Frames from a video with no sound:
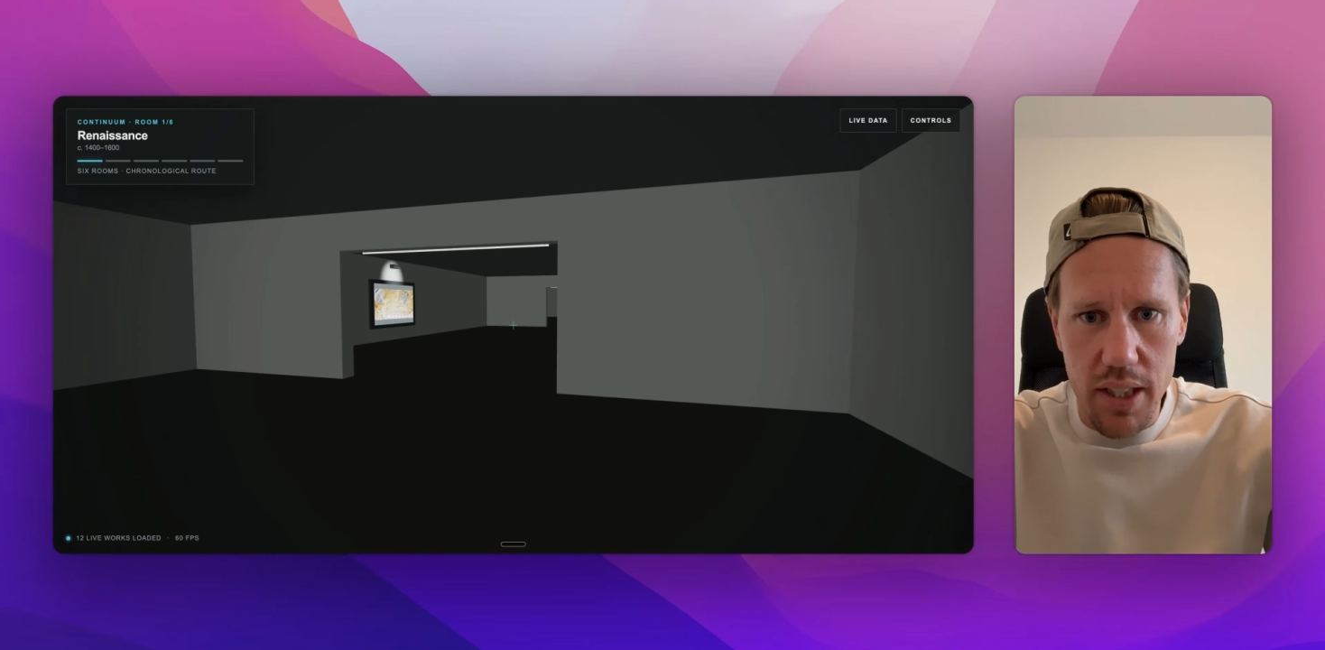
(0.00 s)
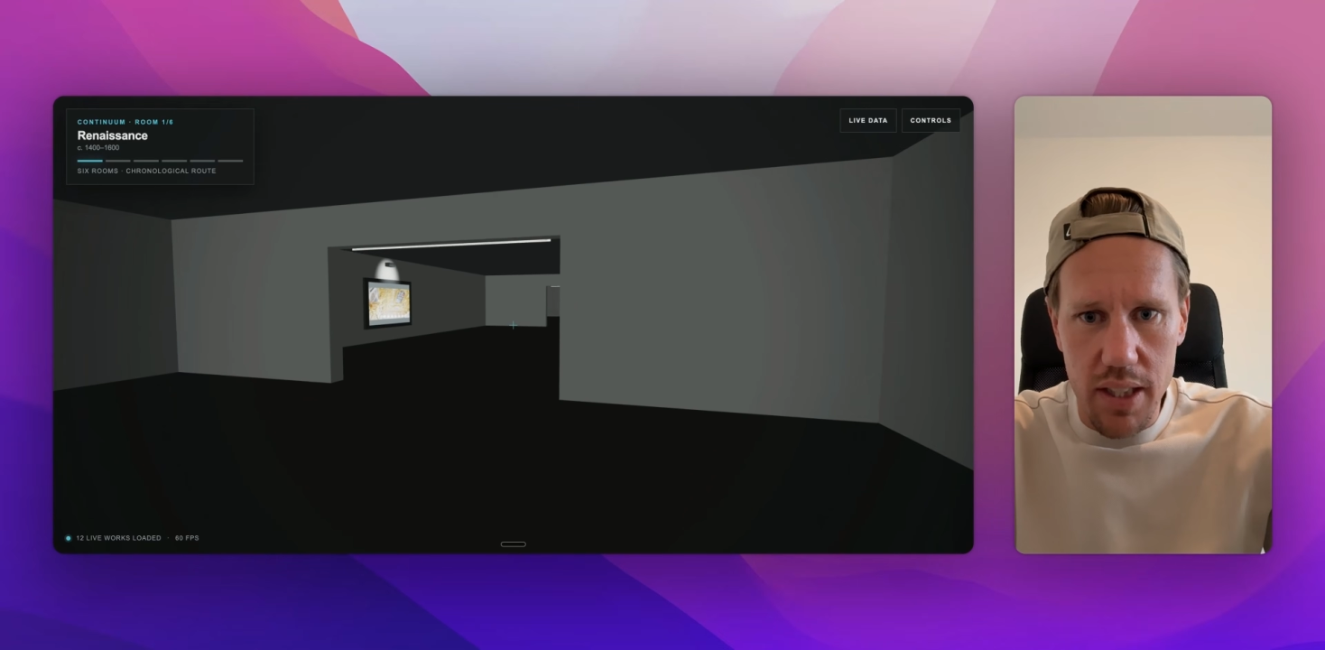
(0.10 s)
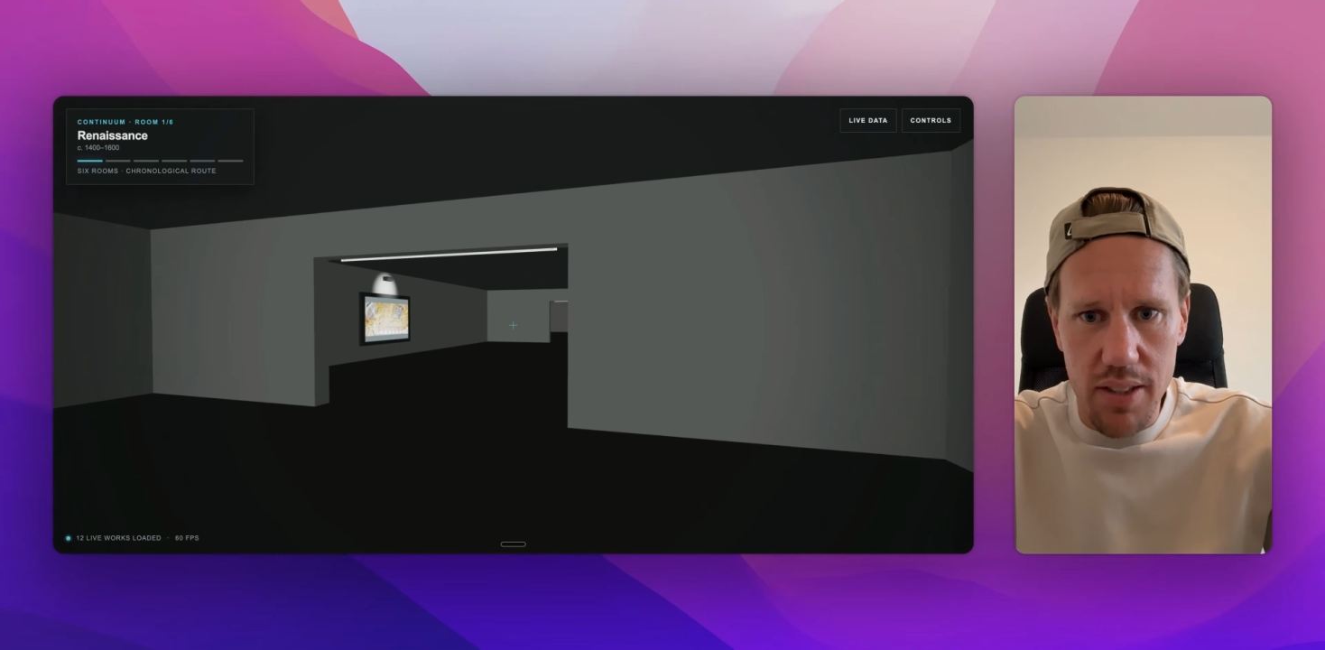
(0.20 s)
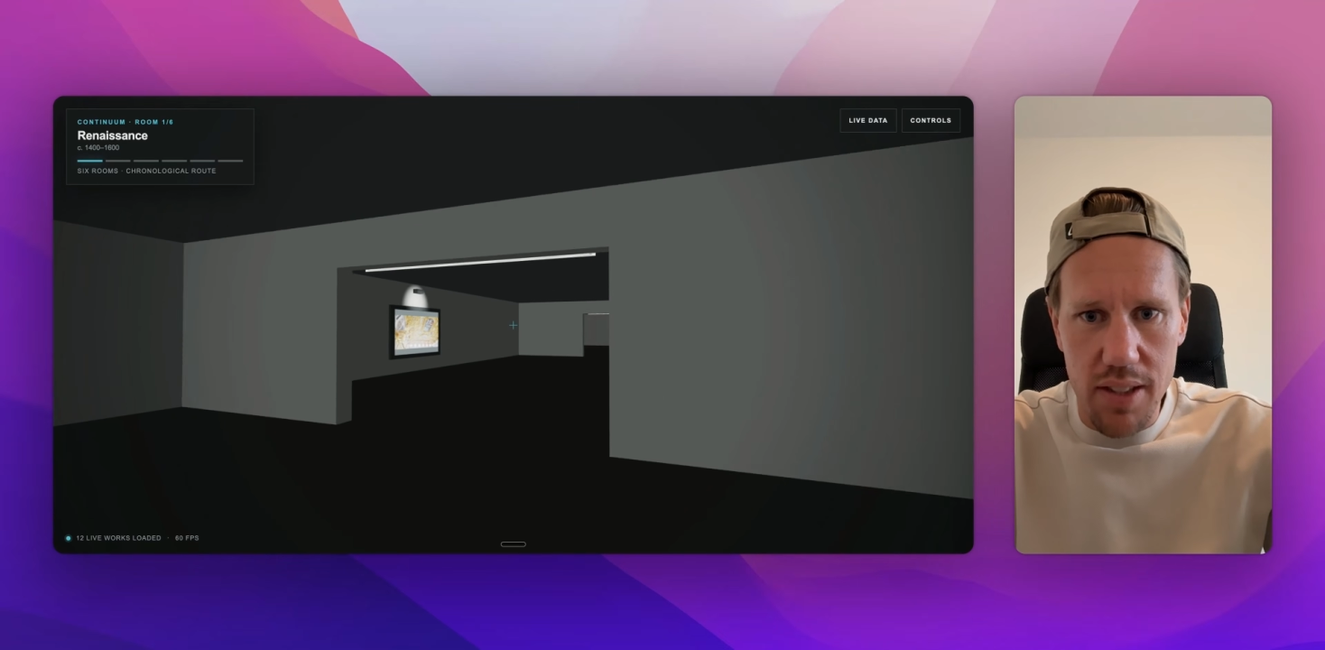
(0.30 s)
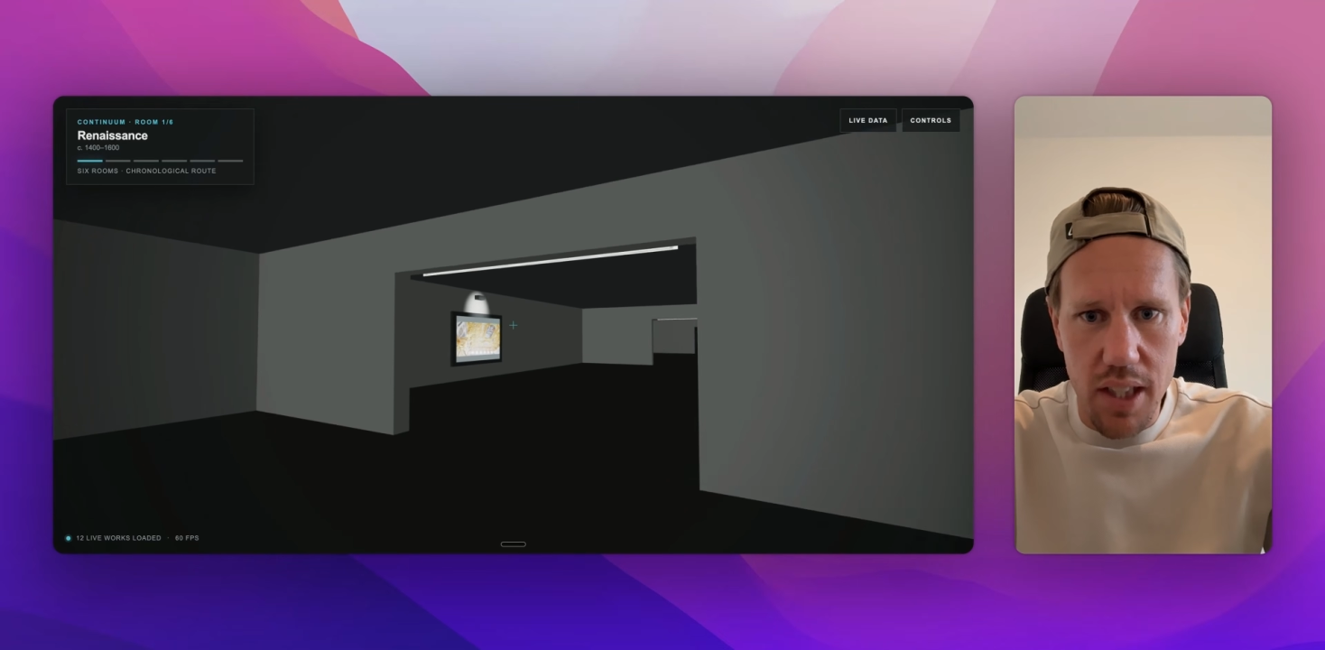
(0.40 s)
in
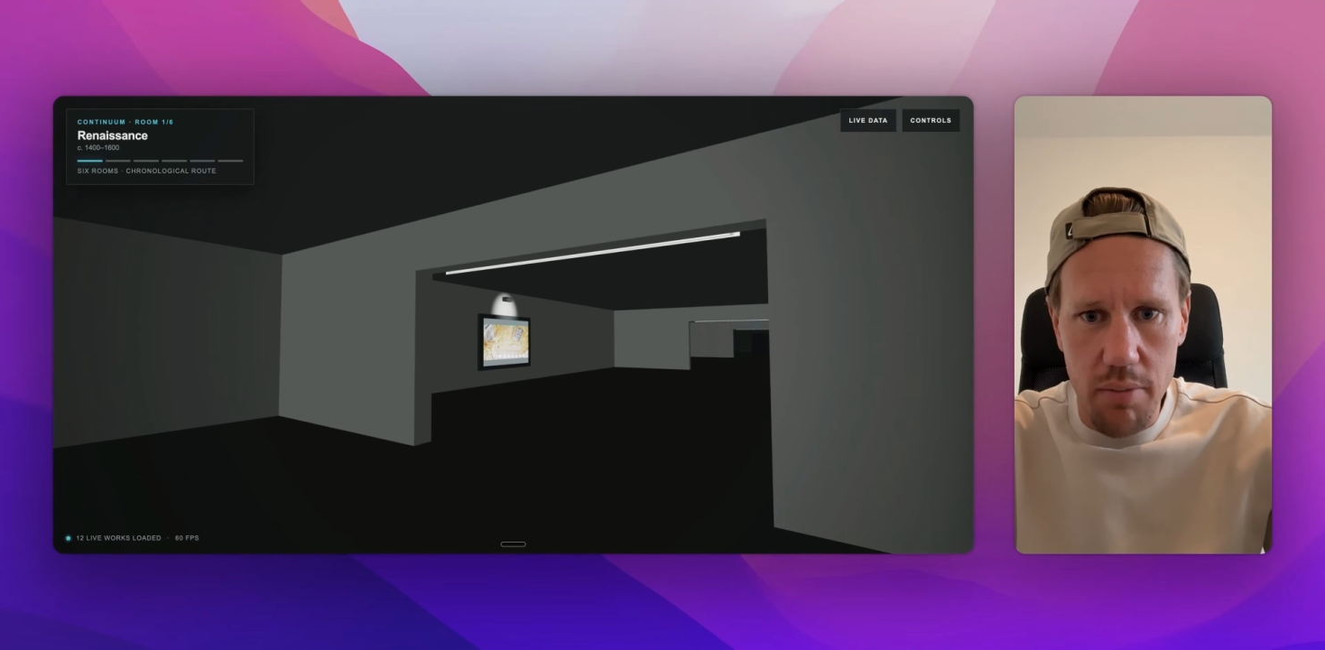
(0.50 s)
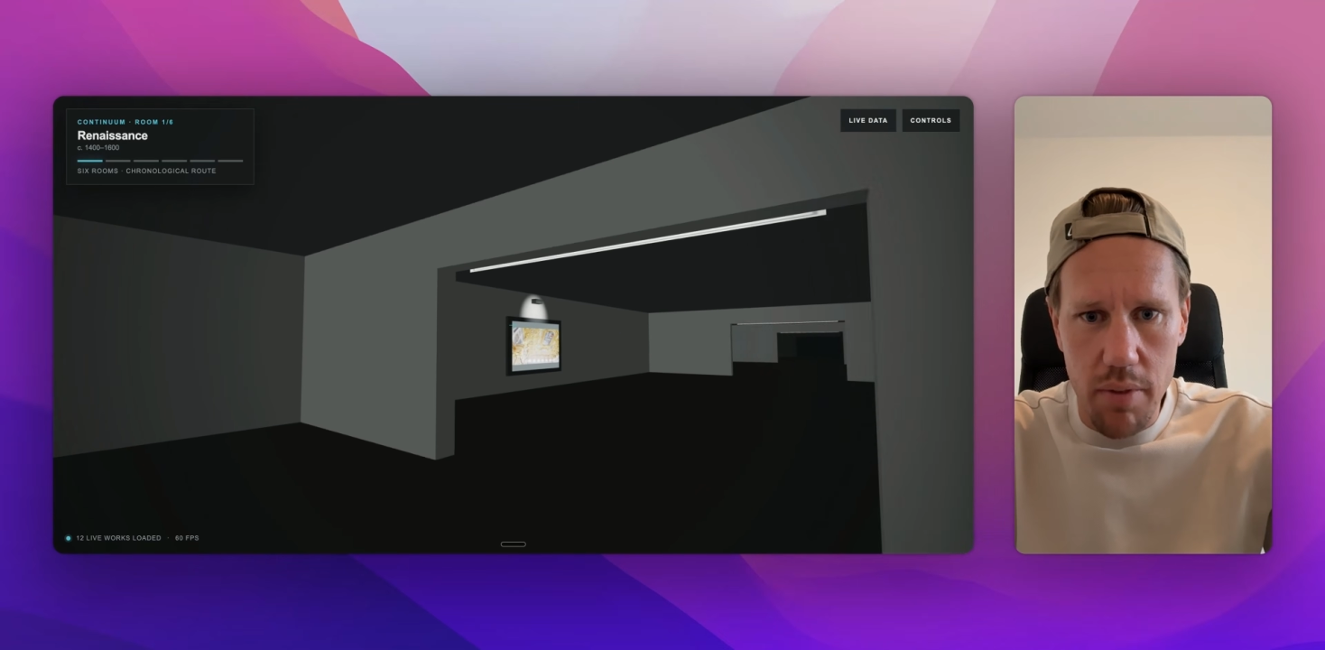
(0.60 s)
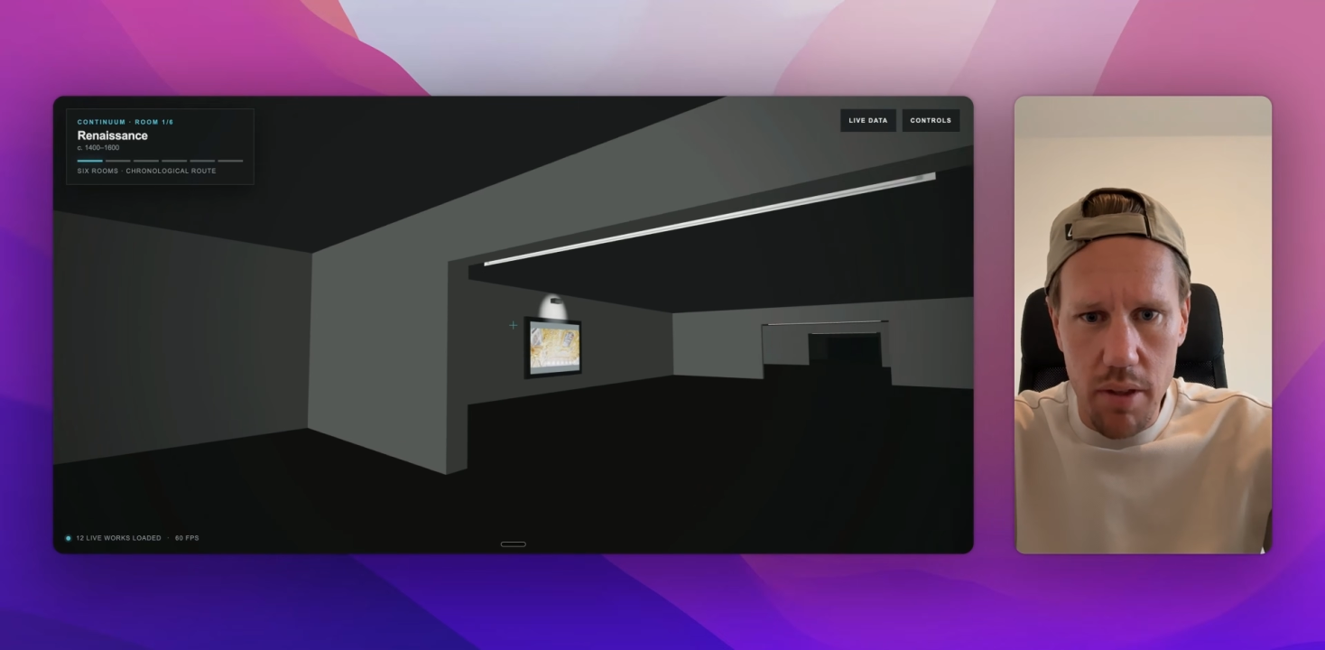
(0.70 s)
this game.